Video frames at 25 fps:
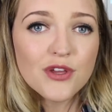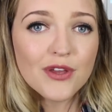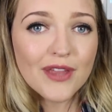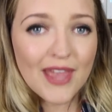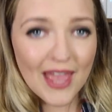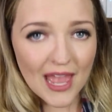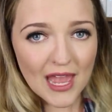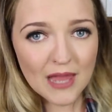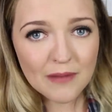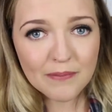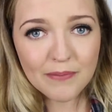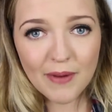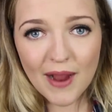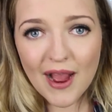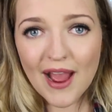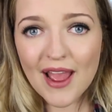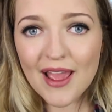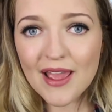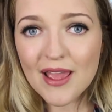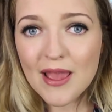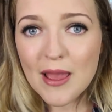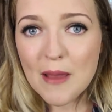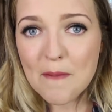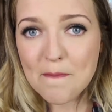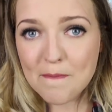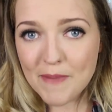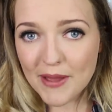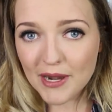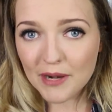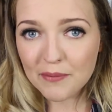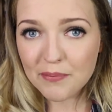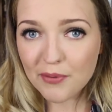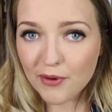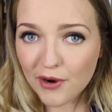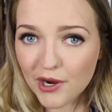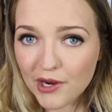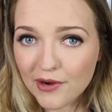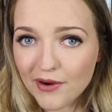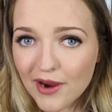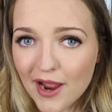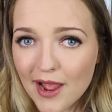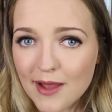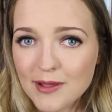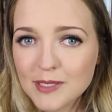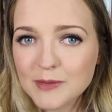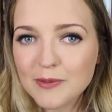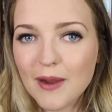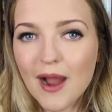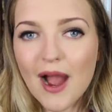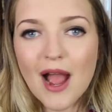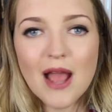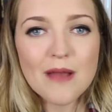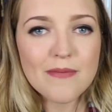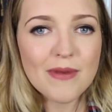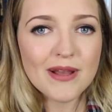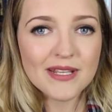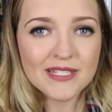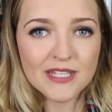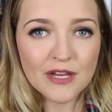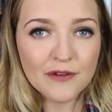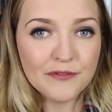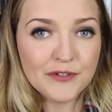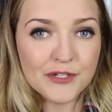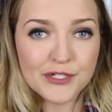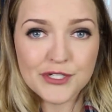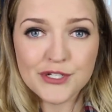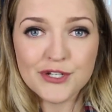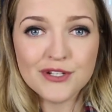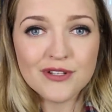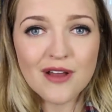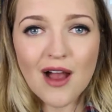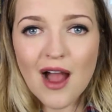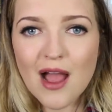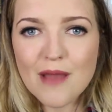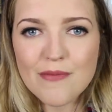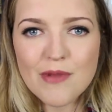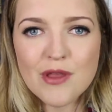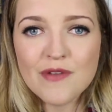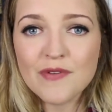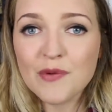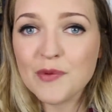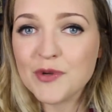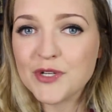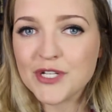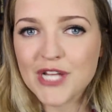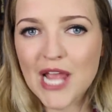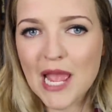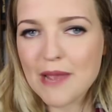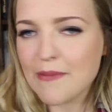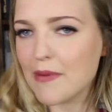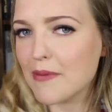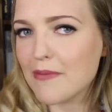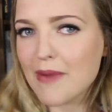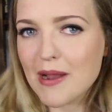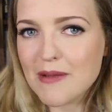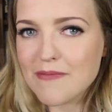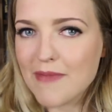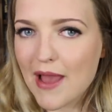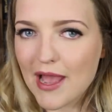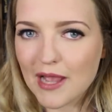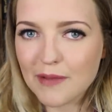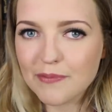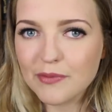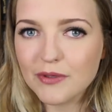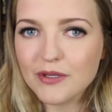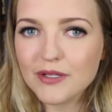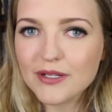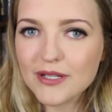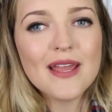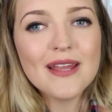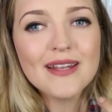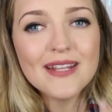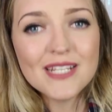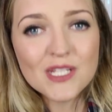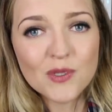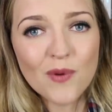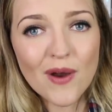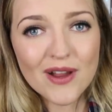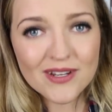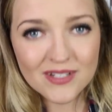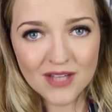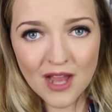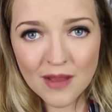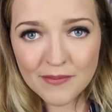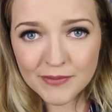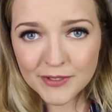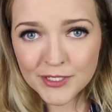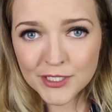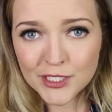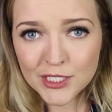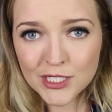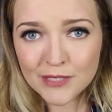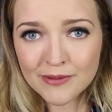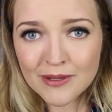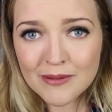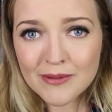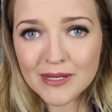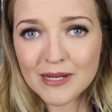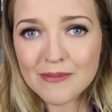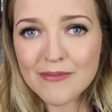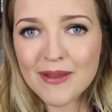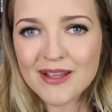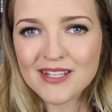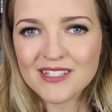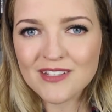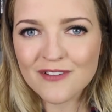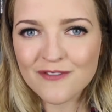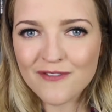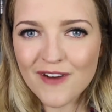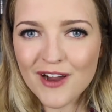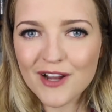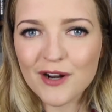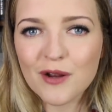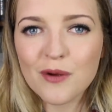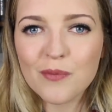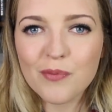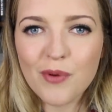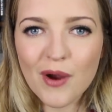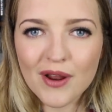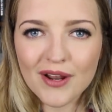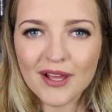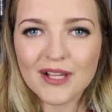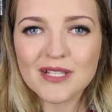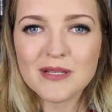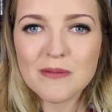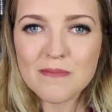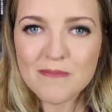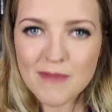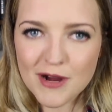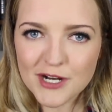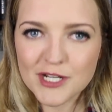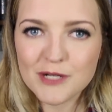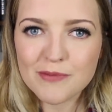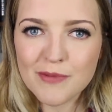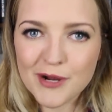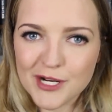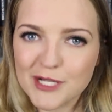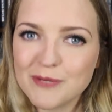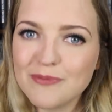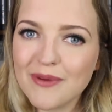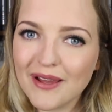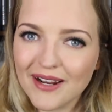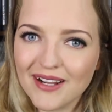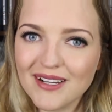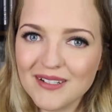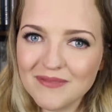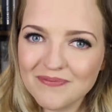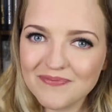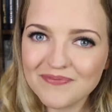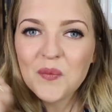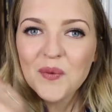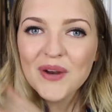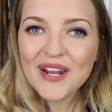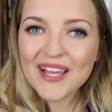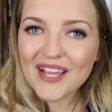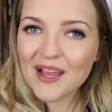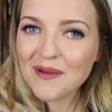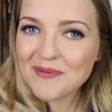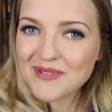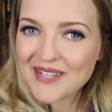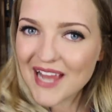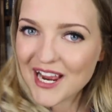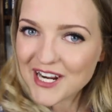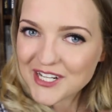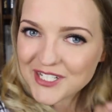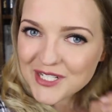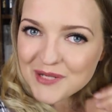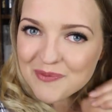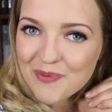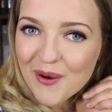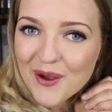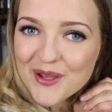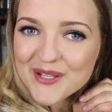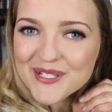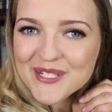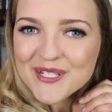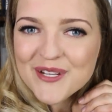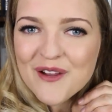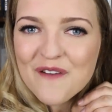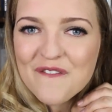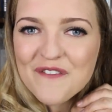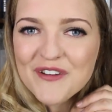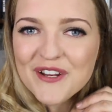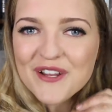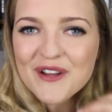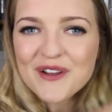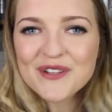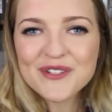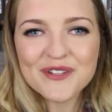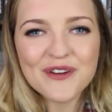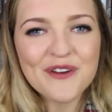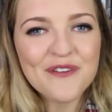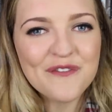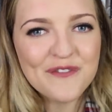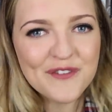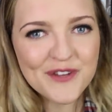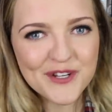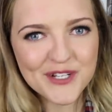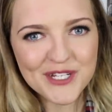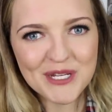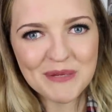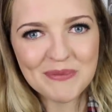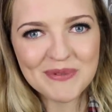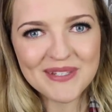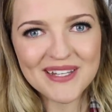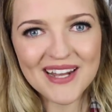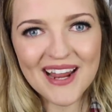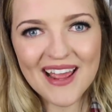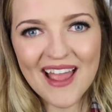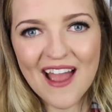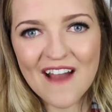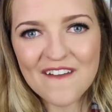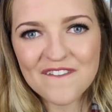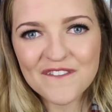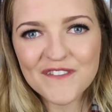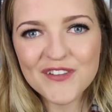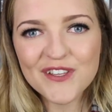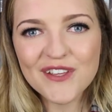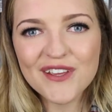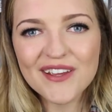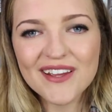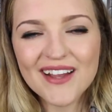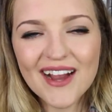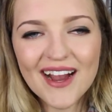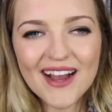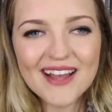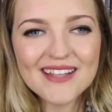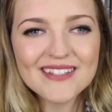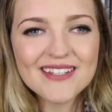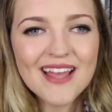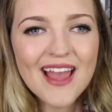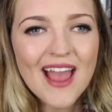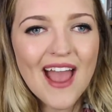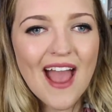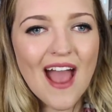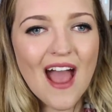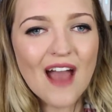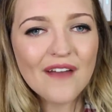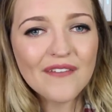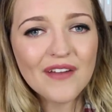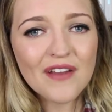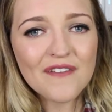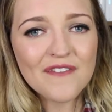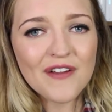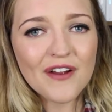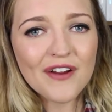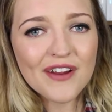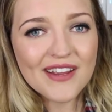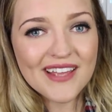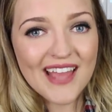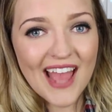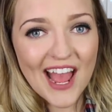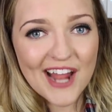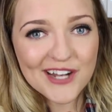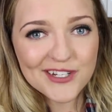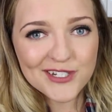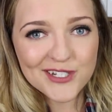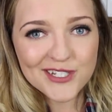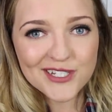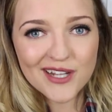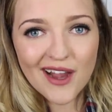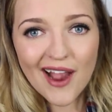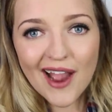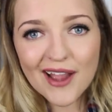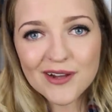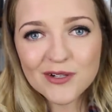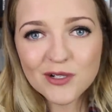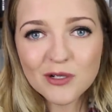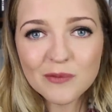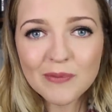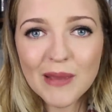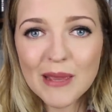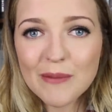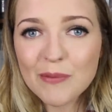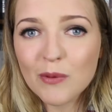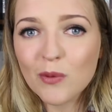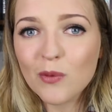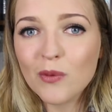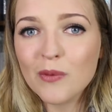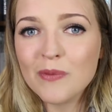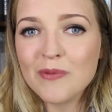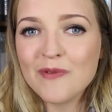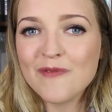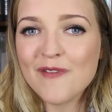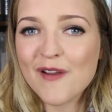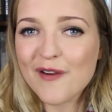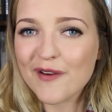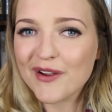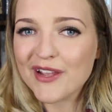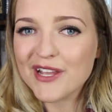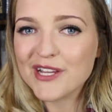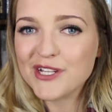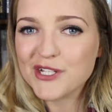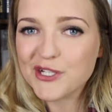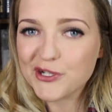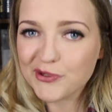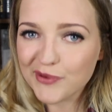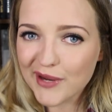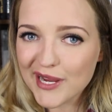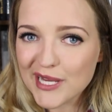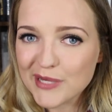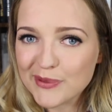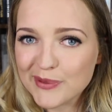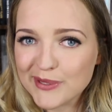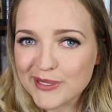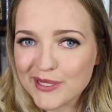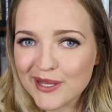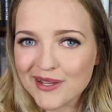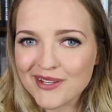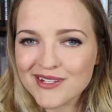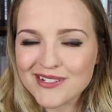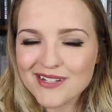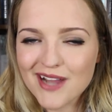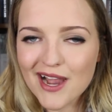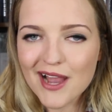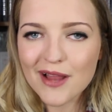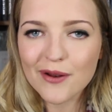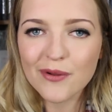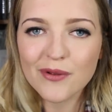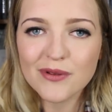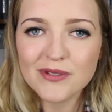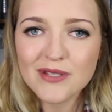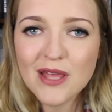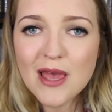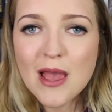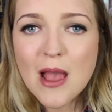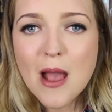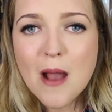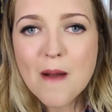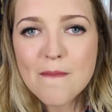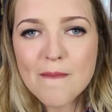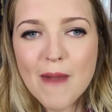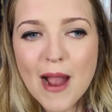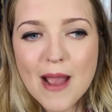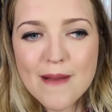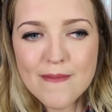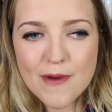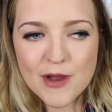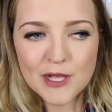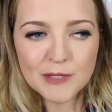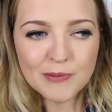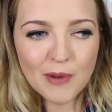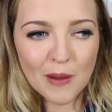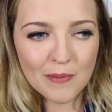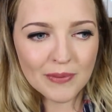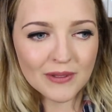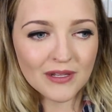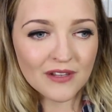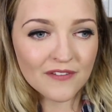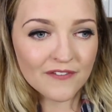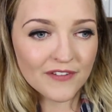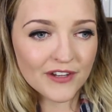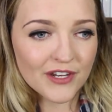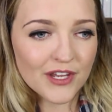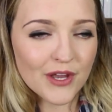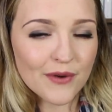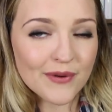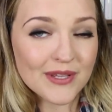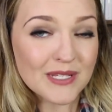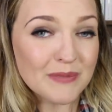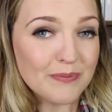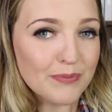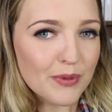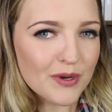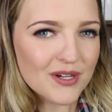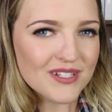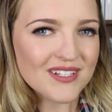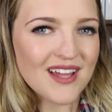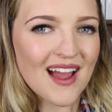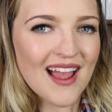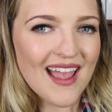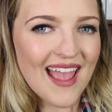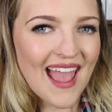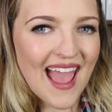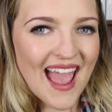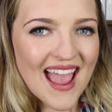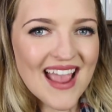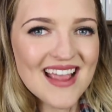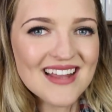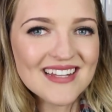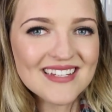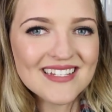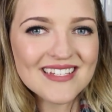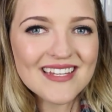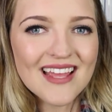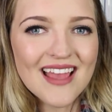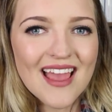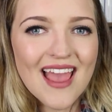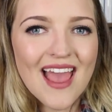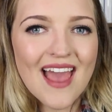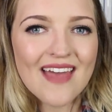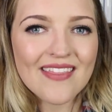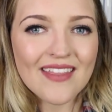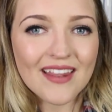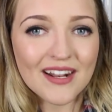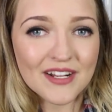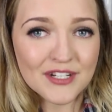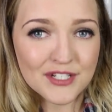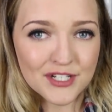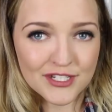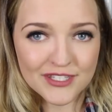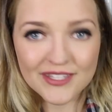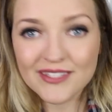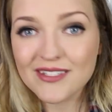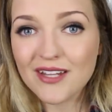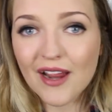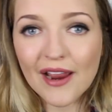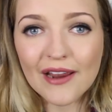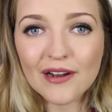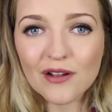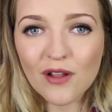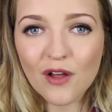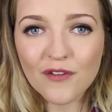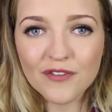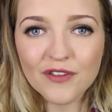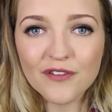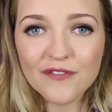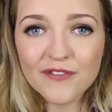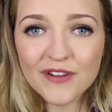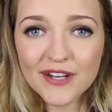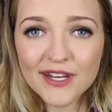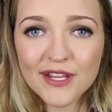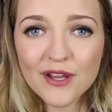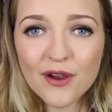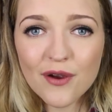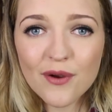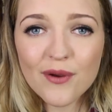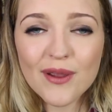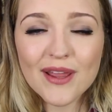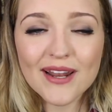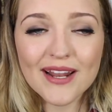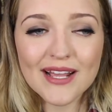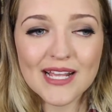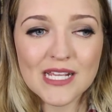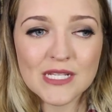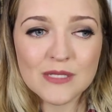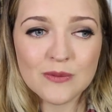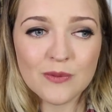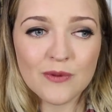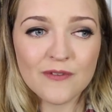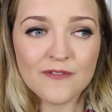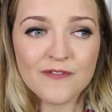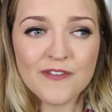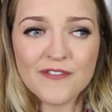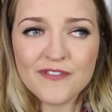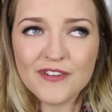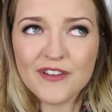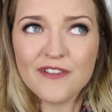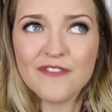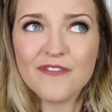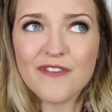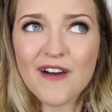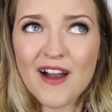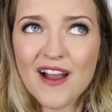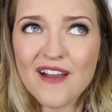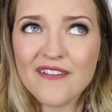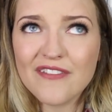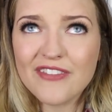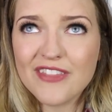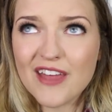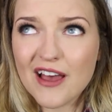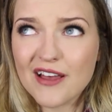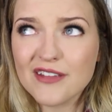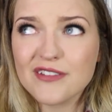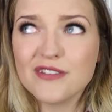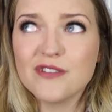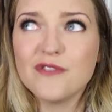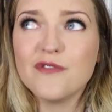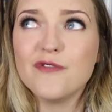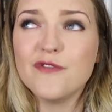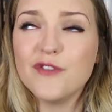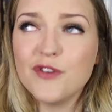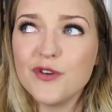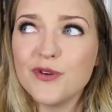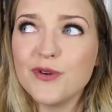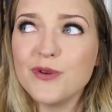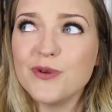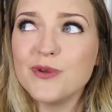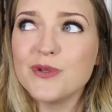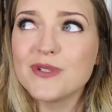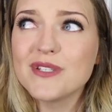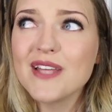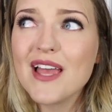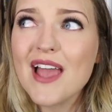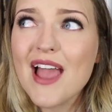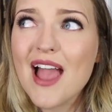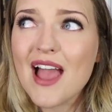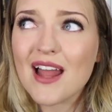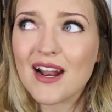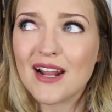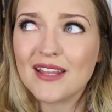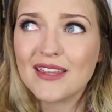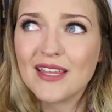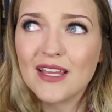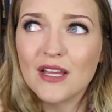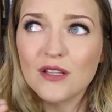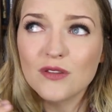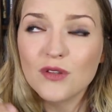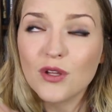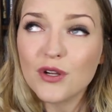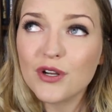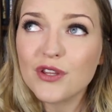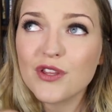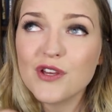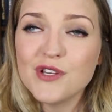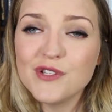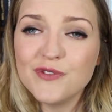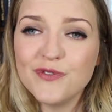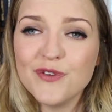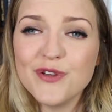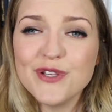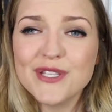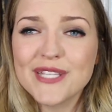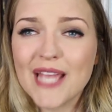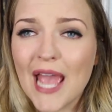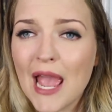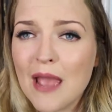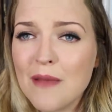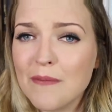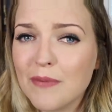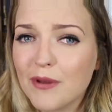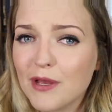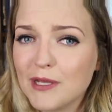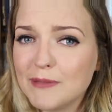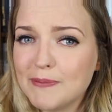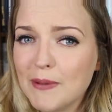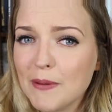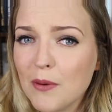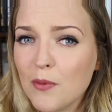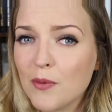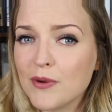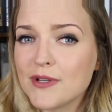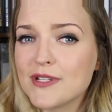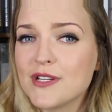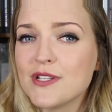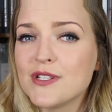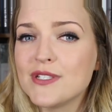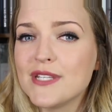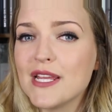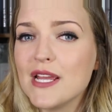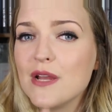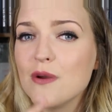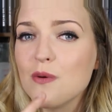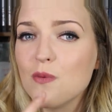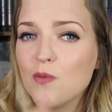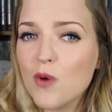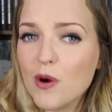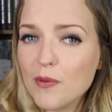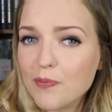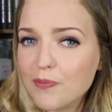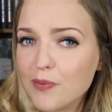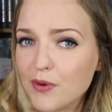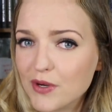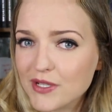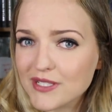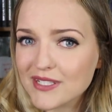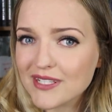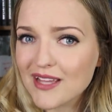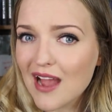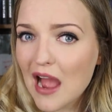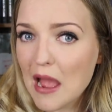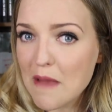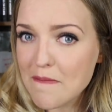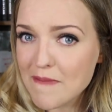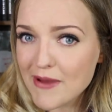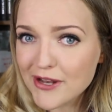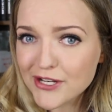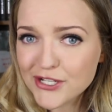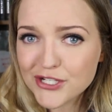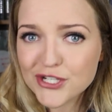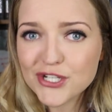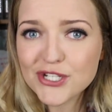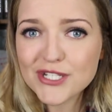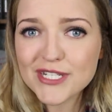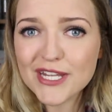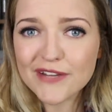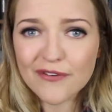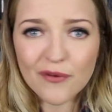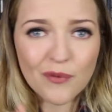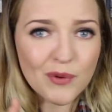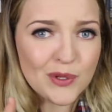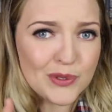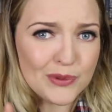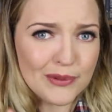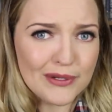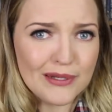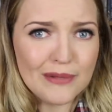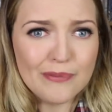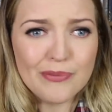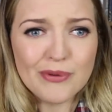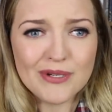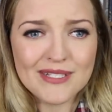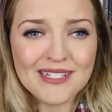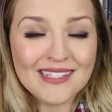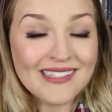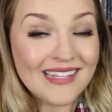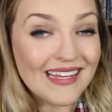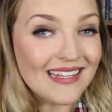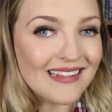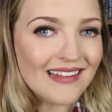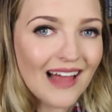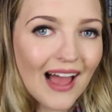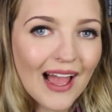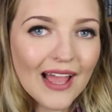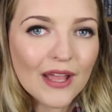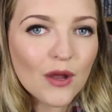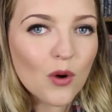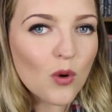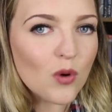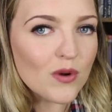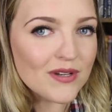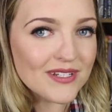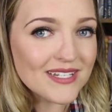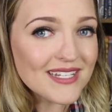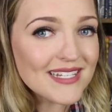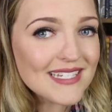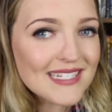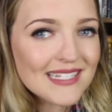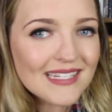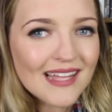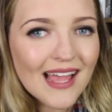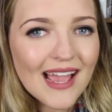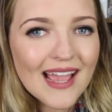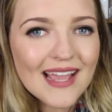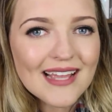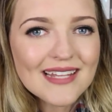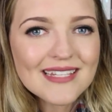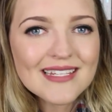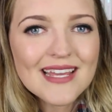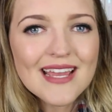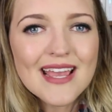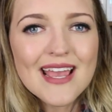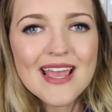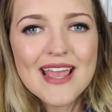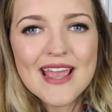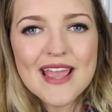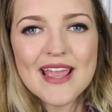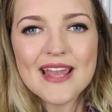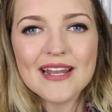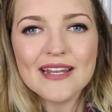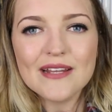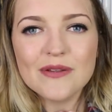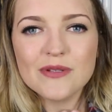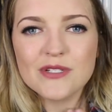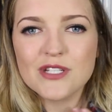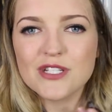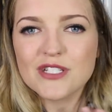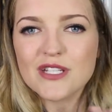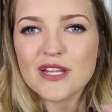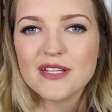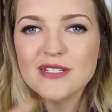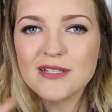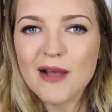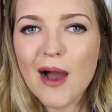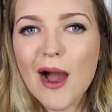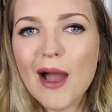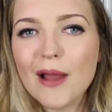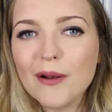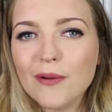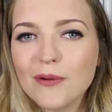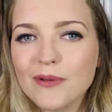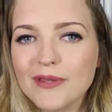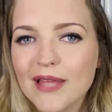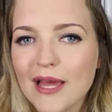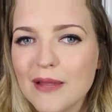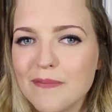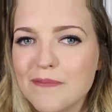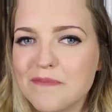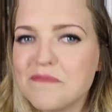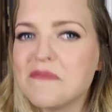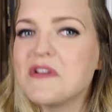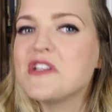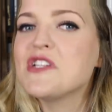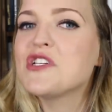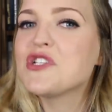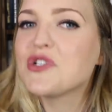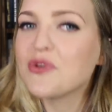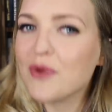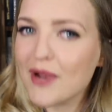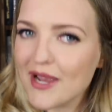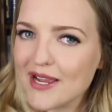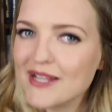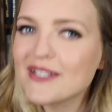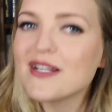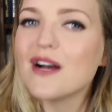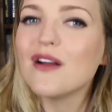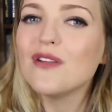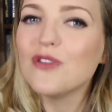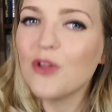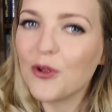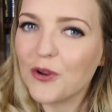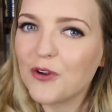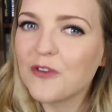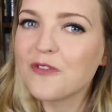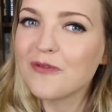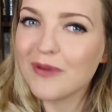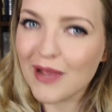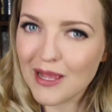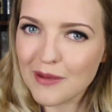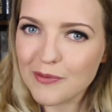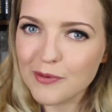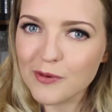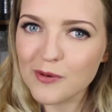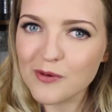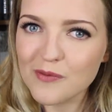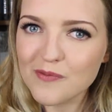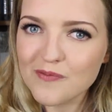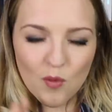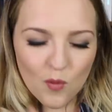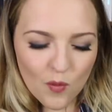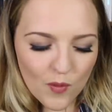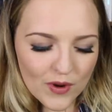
You can buy better programs but I myself just use iMovie which came on my MacBook. It is quite time consuming but it makes the final product much much better. When it comes to actually posting your videos there are a few tips that I have for you guys. Have a very catchy title. People will be very intrigued with certain titles. My most popular video is Books I Hate and that is just the title of the video. It has about 55,000 views and I think a lot of those views came because people want to see what books I mentioned, if it was one of the books that they like or disliked. It was just a title that intrigued a lot of people.